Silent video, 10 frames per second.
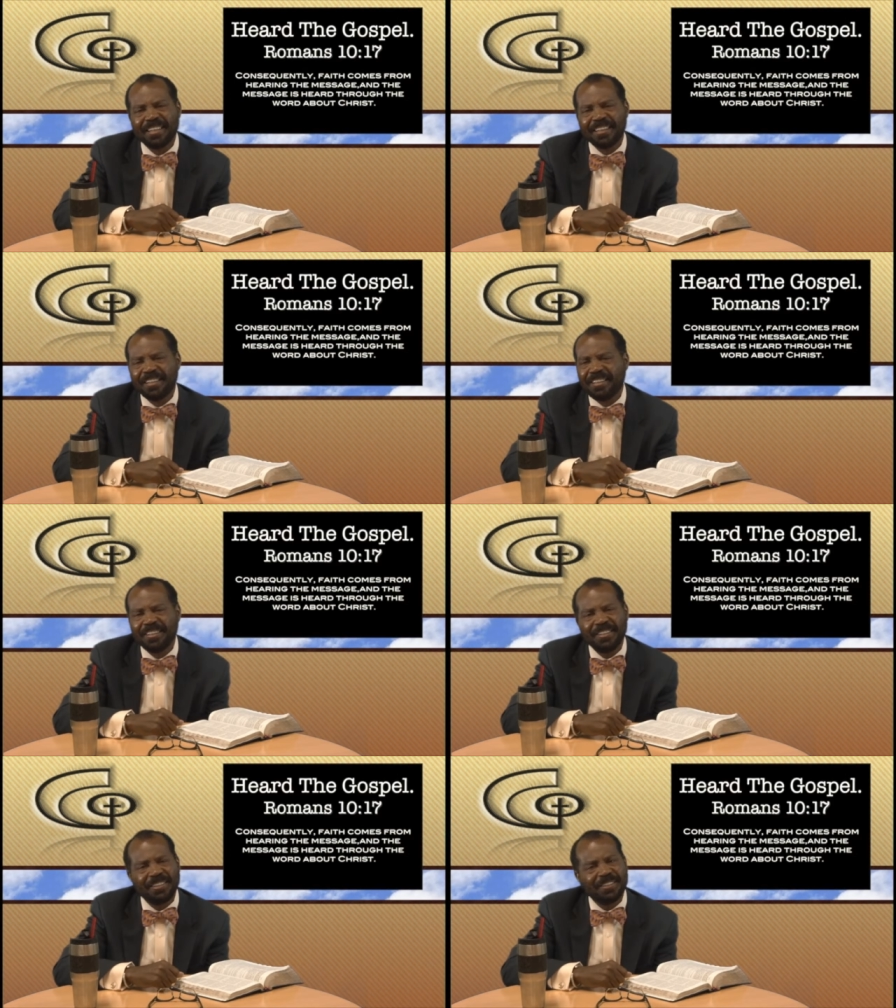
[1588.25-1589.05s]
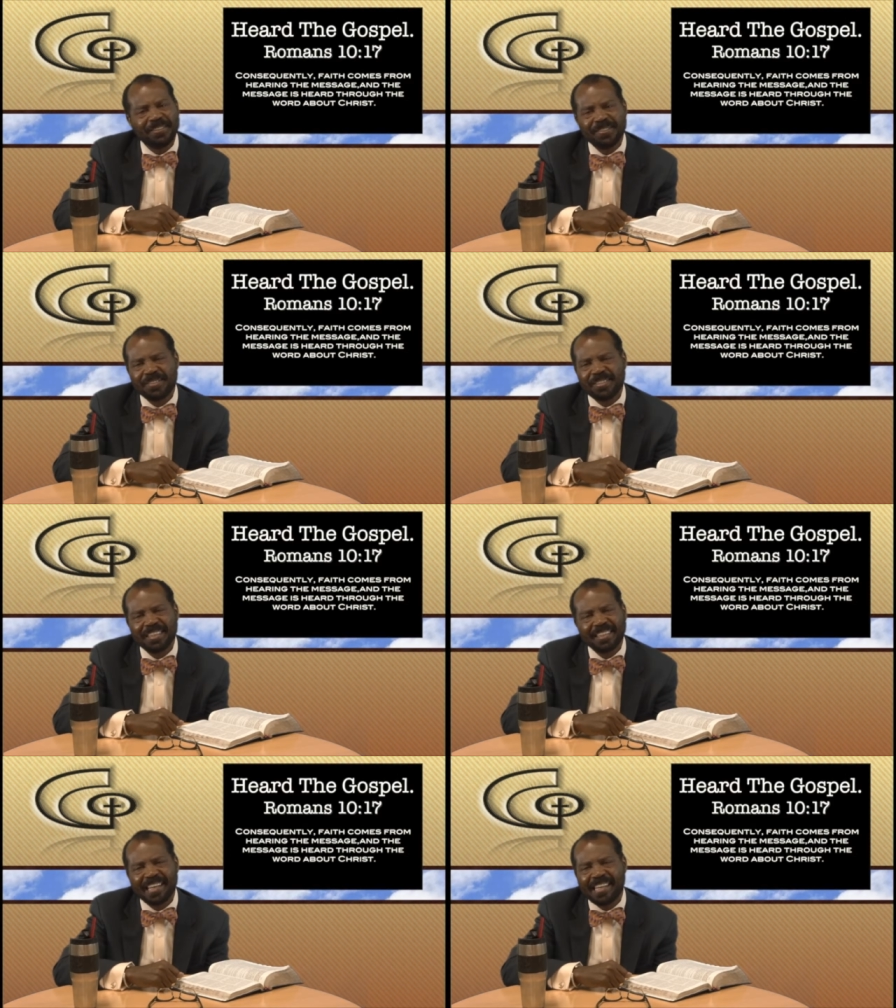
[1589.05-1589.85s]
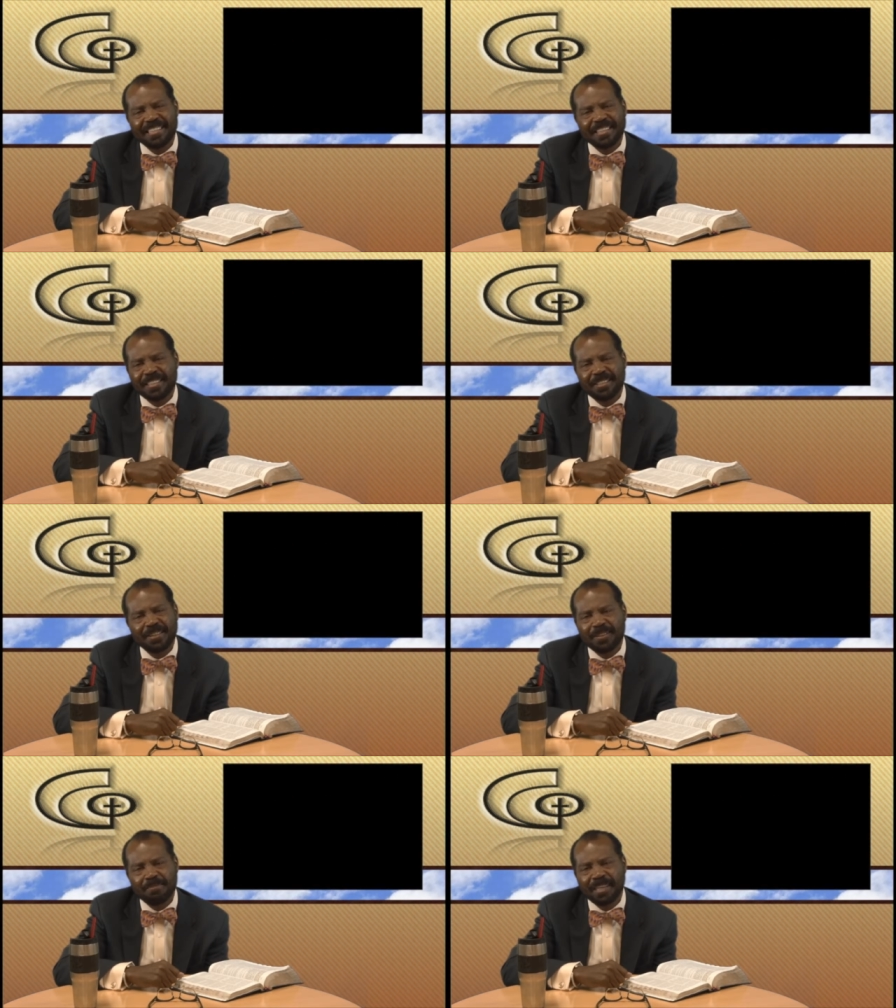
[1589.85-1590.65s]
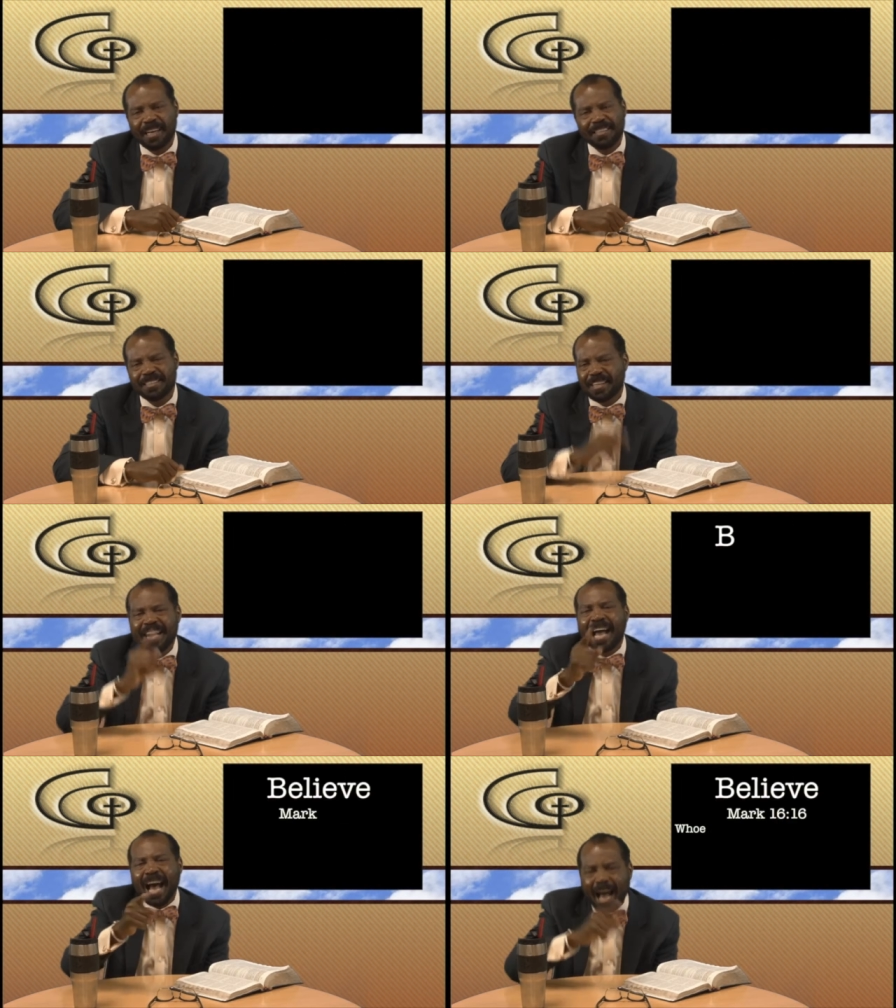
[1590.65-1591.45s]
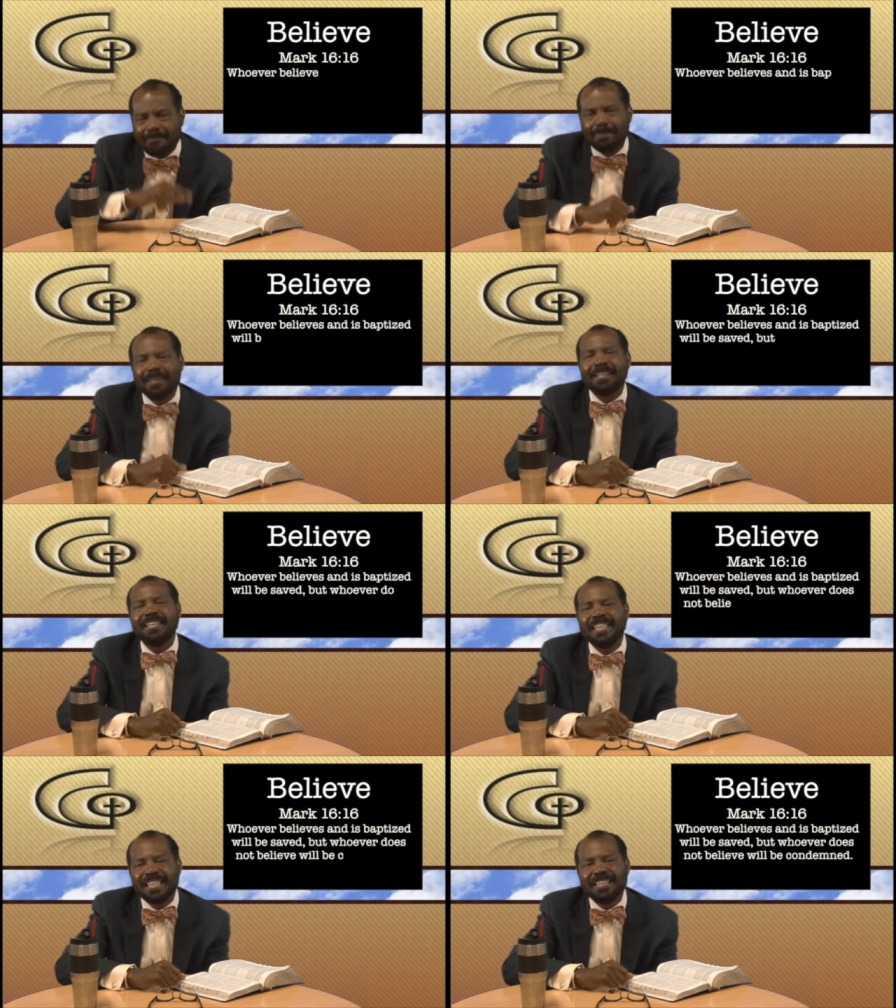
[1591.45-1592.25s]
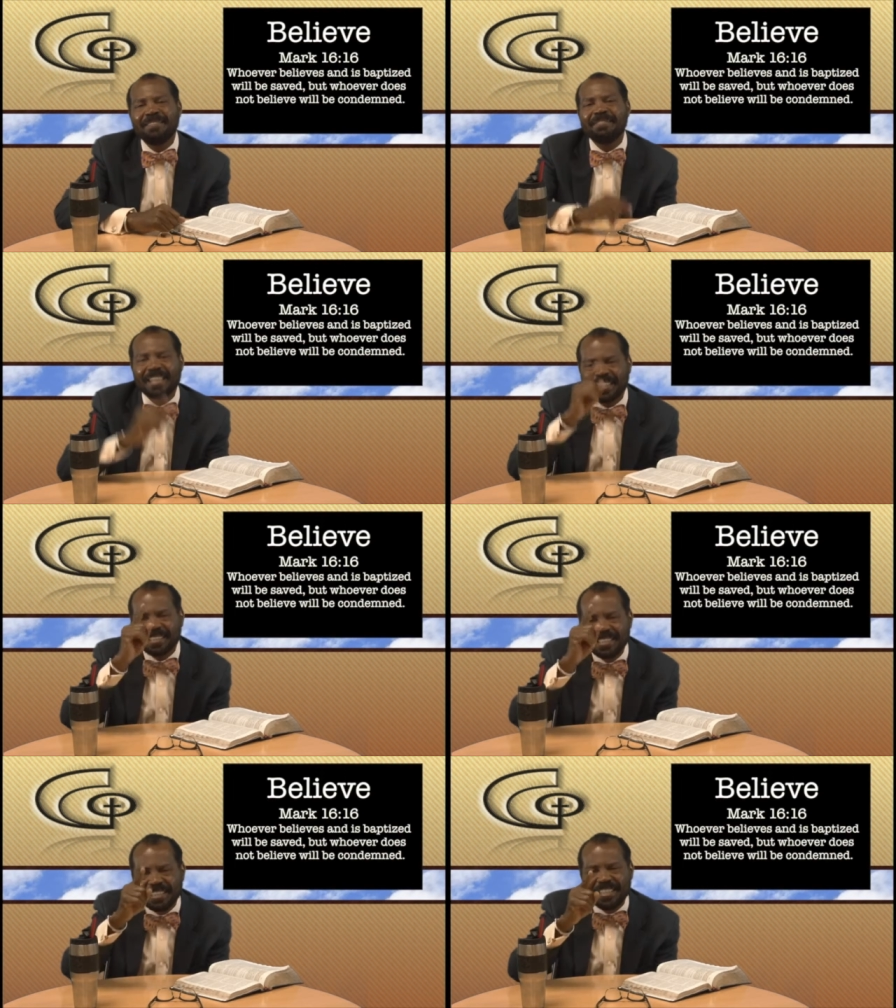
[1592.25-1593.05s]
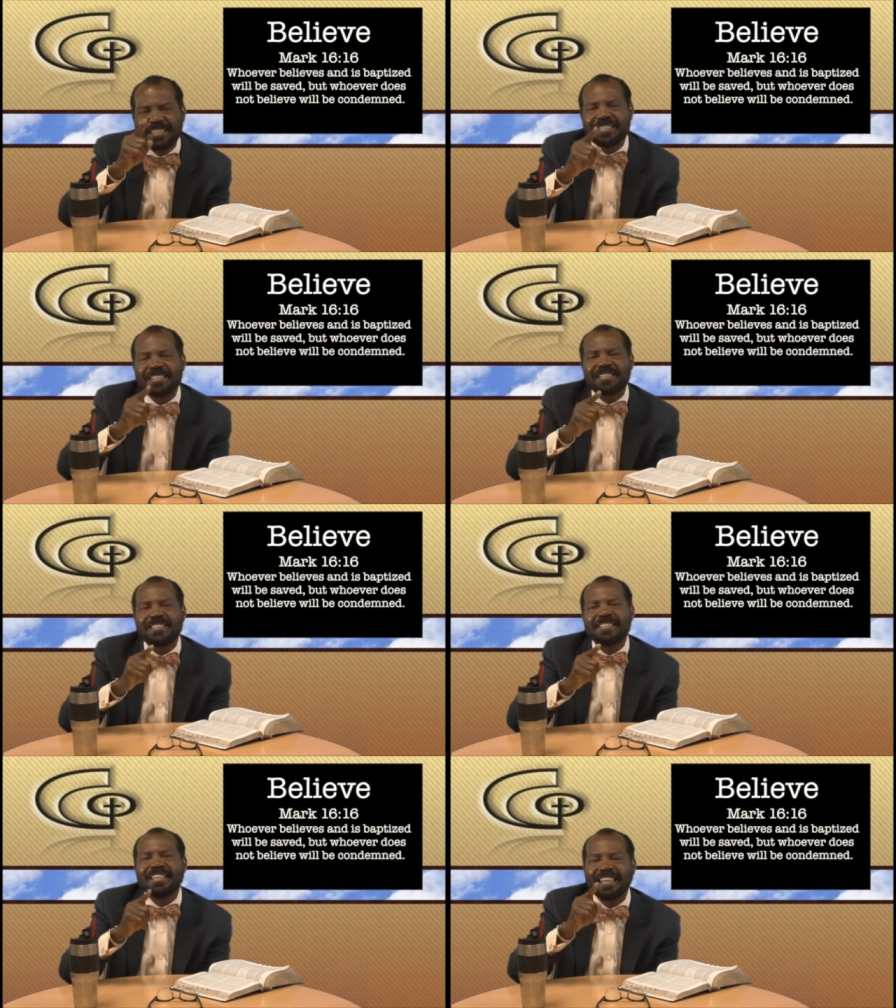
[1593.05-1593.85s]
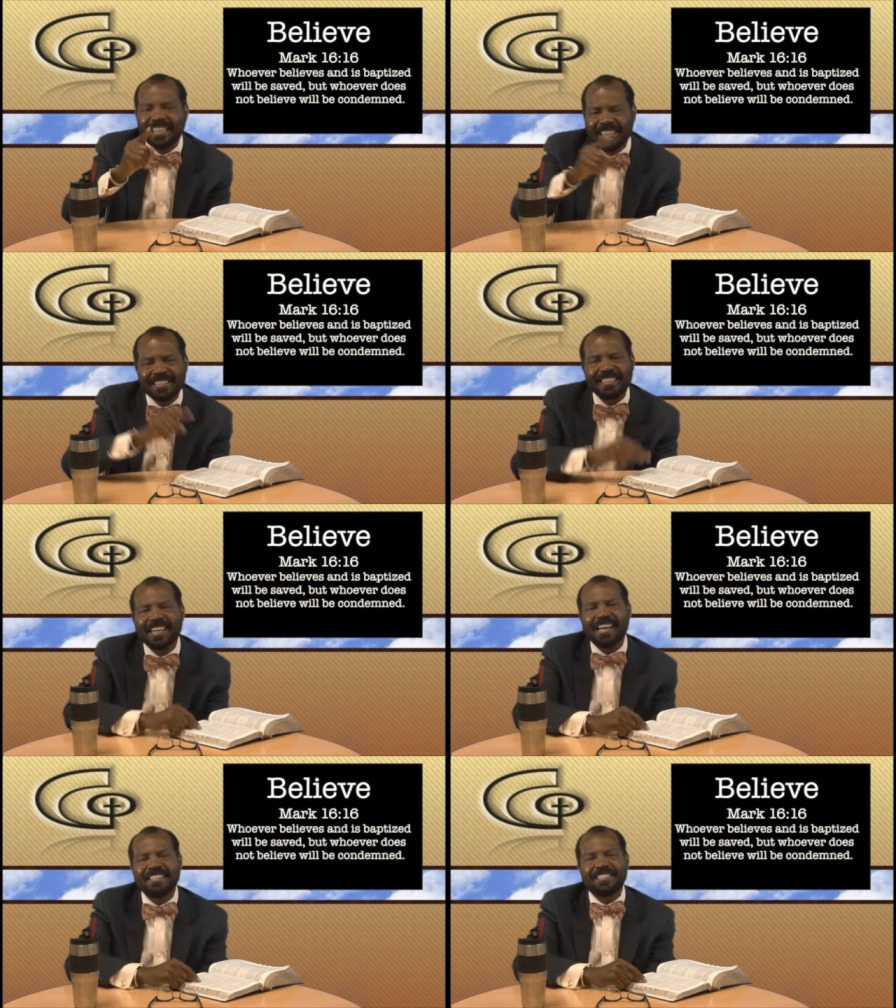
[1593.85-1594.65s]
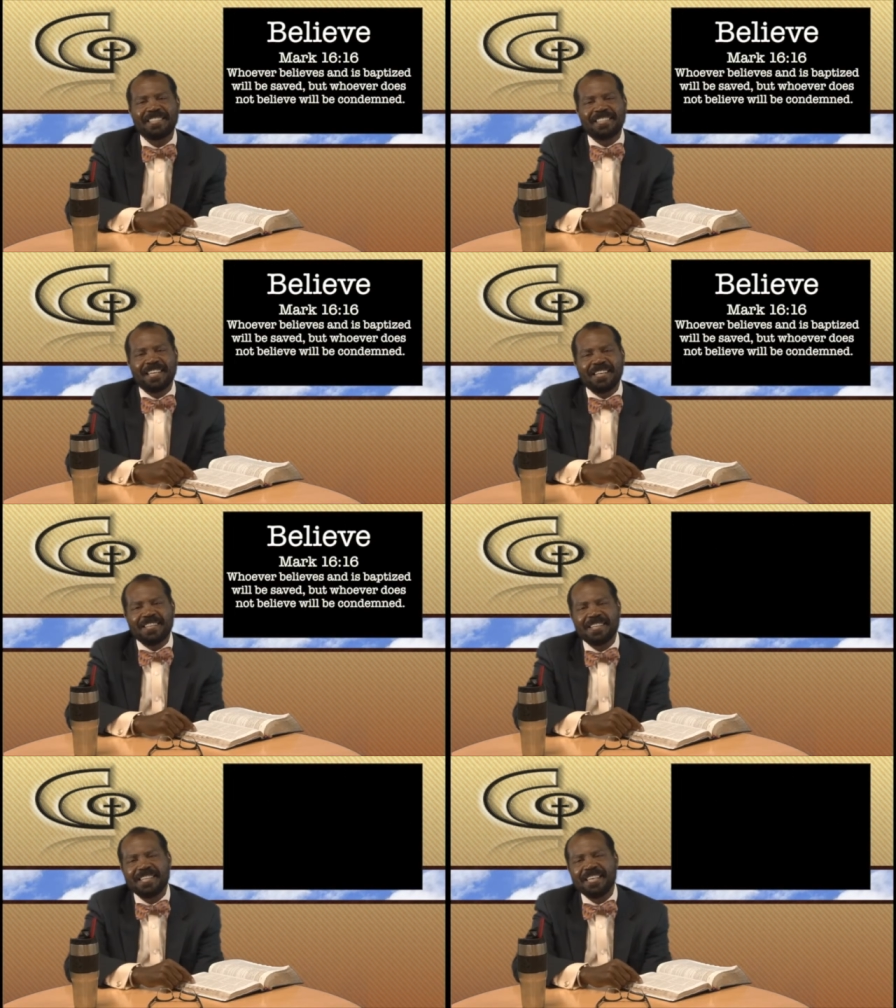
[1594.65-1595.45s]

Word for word: the good news that God sent his only begotten Son. I believe that Jesus is God's Son.